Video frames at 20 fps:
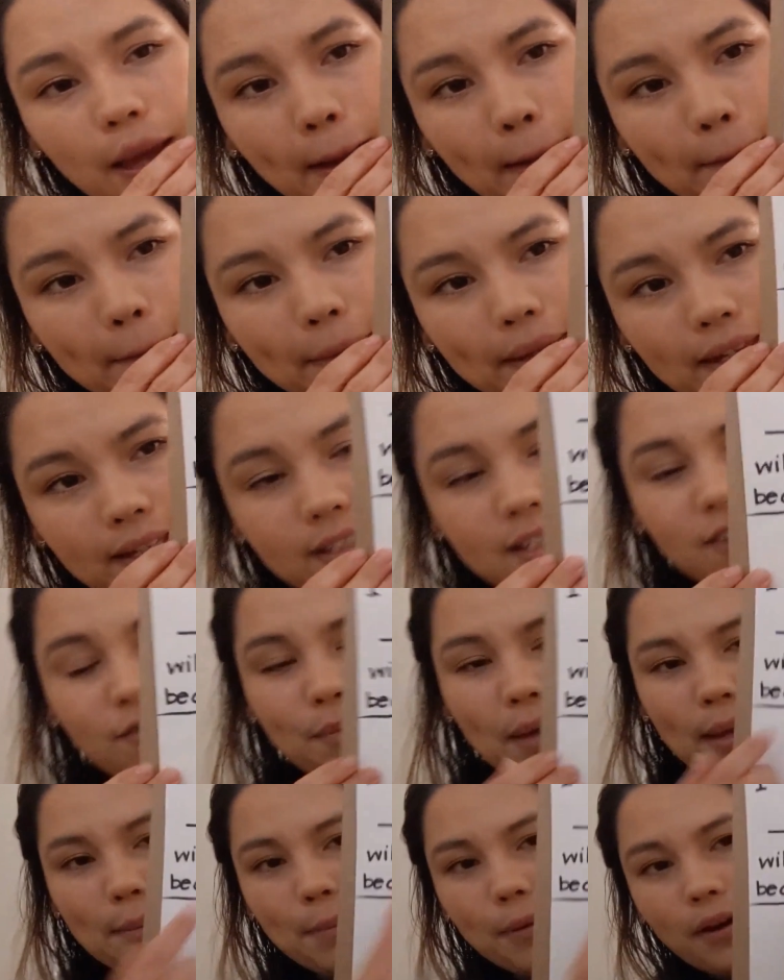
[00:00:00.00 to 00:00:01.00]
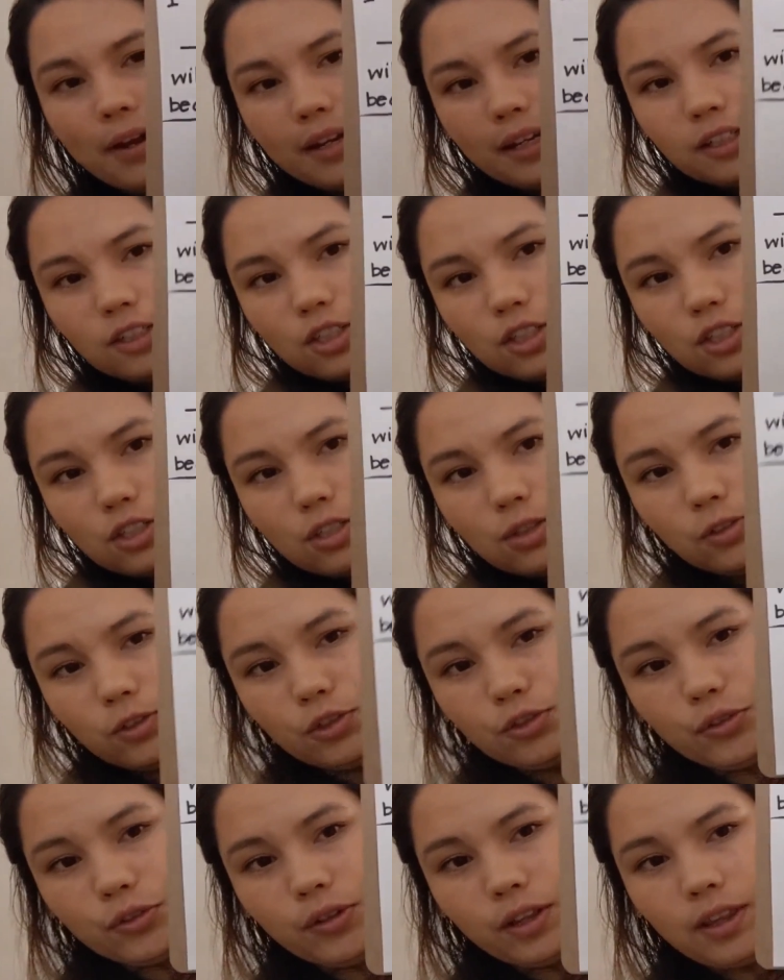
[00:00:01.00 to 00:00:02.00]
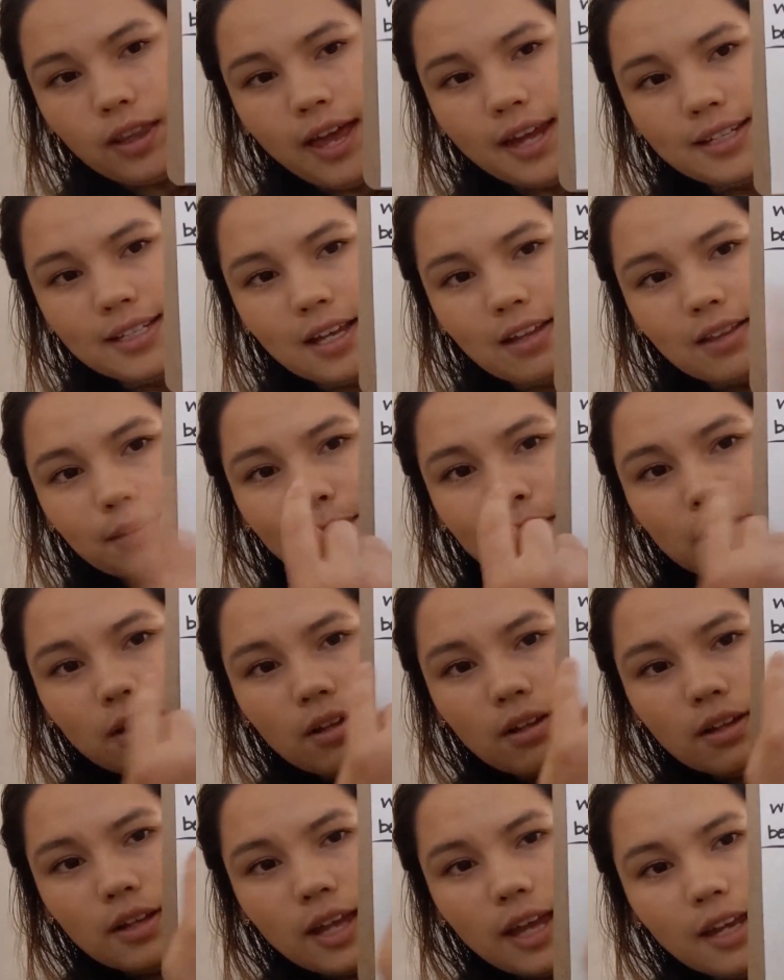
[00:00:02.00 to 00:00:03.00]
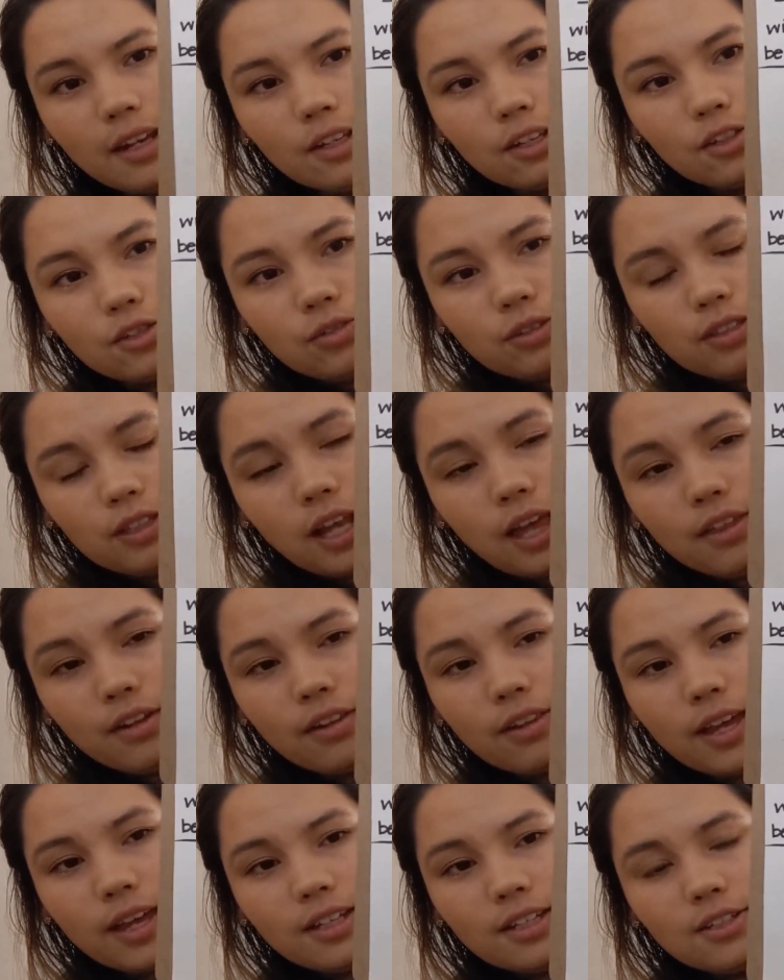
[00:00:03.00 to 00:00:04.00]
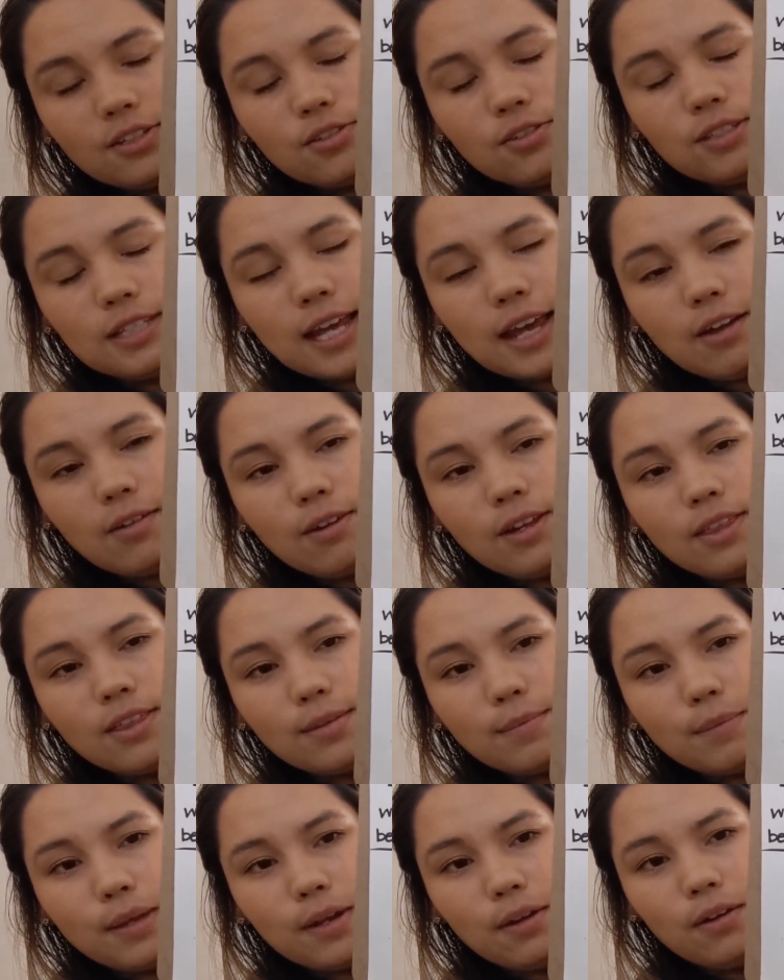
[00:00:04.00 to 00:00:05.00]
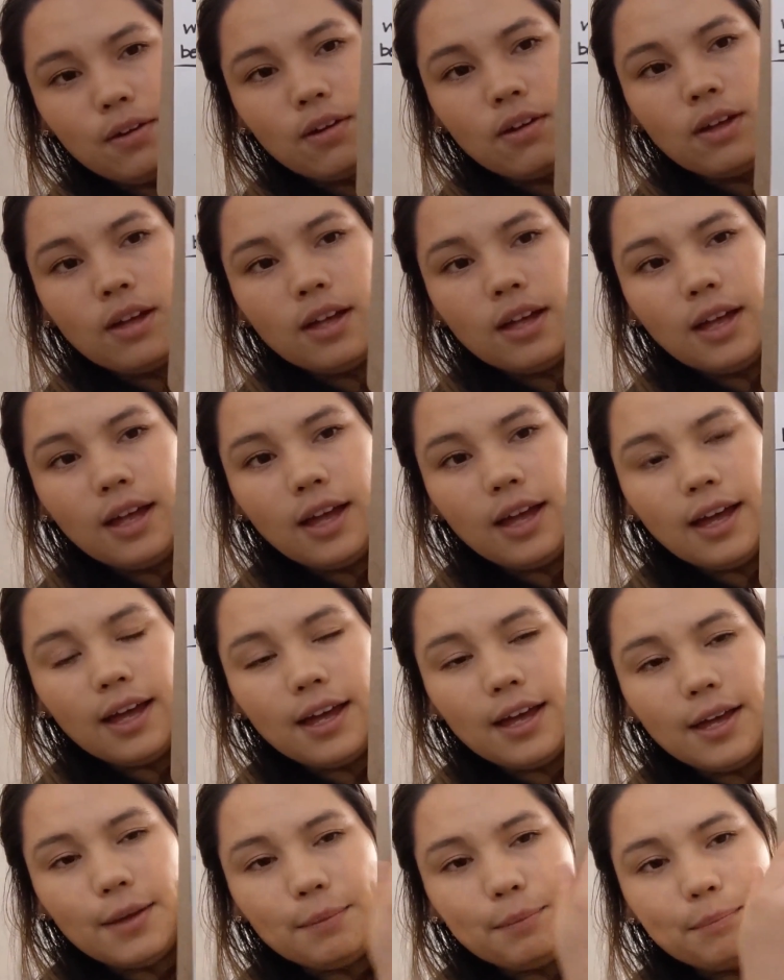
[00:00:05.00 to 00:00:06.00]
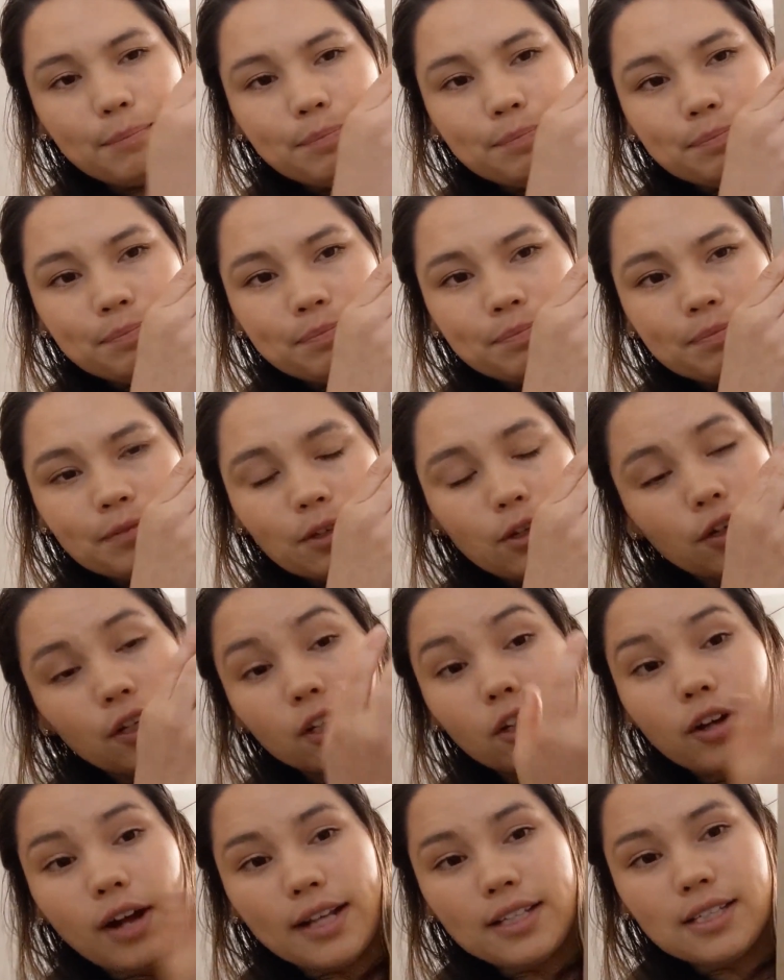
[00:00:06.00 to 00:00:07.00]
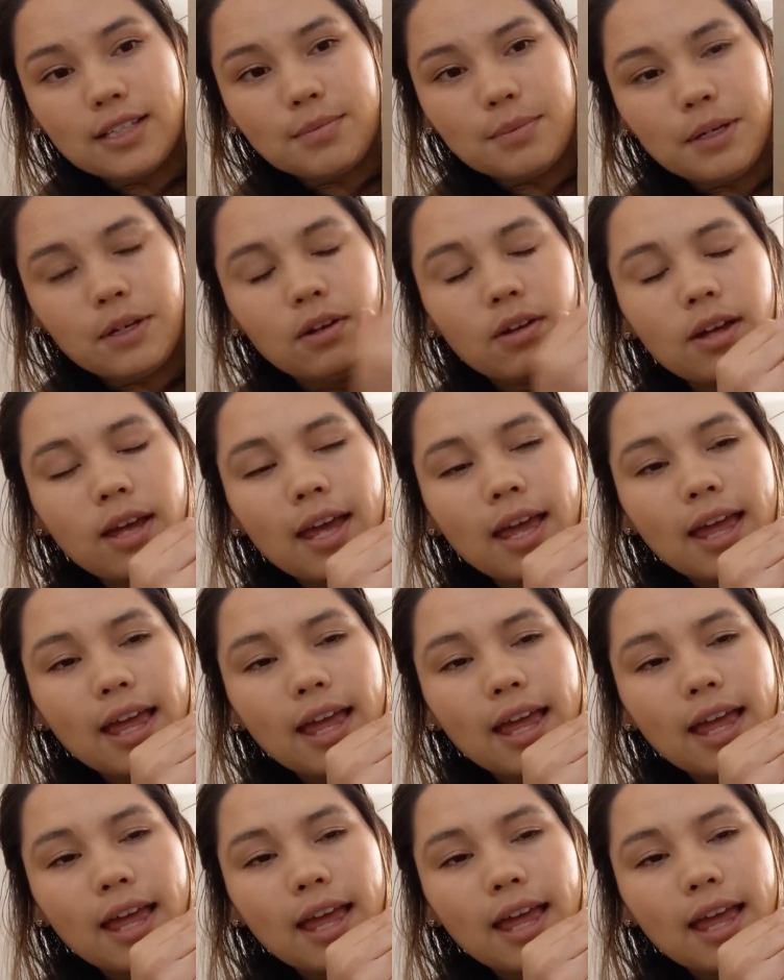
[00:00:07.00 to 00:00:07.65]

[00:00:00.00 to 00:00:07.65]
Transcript: a piece of paper, and I just drew a line down the middle and another line down the middle, or across the middle.